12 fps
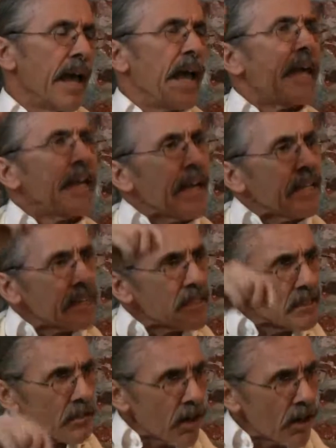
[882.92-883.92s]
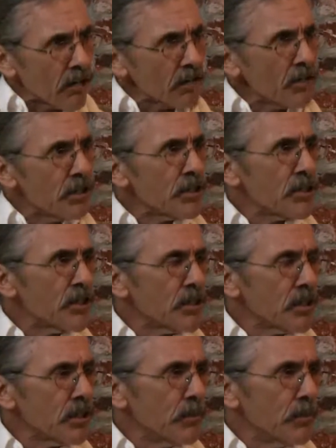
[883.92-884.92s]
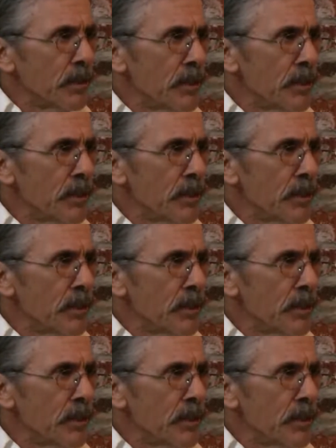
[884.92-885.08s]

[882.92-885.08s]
And as Arjuna's system